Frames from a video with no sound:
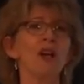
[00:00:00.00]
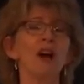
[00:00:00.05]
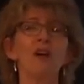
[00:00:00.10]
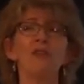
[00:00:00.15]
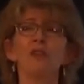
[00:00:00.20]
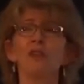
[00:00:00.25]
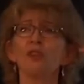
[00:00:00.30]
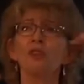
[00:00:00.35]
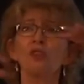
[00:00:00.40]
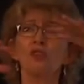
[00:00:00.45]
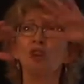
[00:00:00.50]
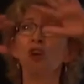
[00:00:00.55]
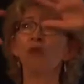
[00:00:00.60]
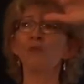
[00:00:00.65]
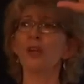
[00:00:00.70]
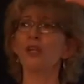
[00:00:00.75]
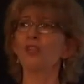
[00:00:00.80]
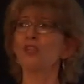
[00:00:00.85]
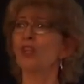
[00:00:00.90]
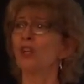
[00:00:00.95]
on, there's so
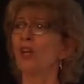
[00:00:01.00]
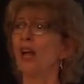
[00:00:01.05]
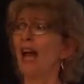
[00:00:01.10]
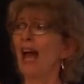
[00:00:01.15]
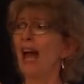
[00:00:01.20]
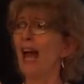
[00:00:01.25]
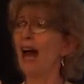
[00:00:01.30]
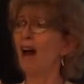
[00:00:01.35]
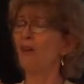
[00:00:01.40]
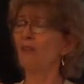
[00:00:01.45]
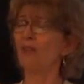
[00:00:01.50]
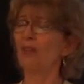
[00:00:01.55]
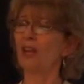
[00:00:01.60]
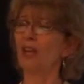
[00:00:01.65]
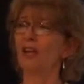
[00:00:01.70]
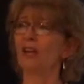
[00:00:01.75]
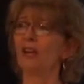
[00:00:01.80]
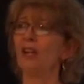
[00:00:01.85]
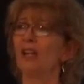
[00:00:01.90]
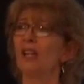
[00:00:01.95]
much out
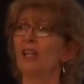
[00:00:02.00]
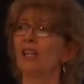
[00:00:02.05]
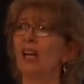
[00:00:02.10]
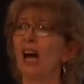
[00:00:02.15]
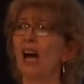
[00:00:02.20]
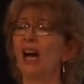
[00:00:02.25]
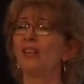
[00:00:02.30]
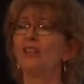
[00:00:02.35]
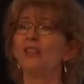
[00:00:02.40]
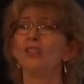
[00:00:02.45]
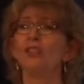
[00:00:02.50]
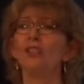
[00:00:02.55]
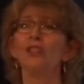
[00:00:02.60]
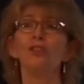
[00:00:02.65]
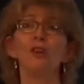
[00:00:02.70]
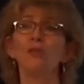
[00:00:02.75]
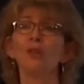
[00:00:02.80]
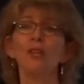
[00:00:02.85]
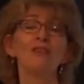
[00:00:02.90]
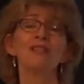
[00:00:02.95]
there. God, you
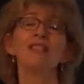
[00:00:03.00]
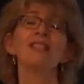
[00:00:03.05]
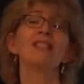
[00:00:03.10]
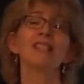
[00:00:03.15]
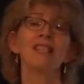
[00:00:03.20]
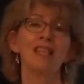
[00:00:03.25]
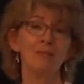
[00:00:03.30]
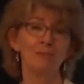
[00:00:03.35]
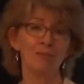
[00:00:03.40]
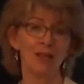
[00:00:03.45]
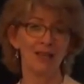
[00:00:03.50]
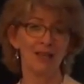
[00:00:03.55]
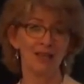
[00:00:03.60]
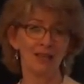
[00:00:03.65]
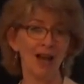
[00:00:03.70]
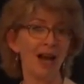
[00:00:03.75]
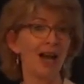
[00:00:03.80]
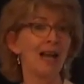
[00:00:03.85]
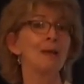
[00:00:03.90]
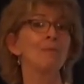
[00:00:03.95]
don't even see me.
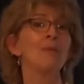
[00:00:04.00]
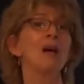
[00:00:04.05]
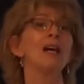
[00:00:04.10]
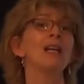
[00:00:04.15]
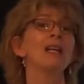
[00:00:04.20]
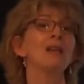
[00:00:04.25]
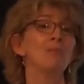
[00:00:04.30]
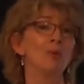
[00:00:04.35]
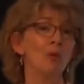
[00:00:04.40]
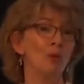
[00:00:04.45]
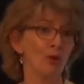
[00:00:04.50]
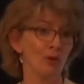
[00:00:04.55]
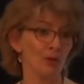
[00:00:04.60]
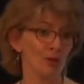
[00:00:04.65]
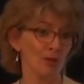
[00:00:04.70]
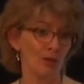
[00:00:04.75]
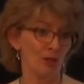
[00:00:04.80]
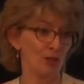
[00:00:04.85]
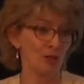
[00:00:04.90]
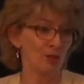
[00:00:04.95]
I am
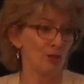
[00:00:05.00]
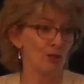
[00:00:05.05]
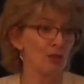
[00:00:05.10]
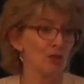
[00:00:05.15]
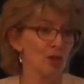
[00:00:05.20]
unimportant to you. You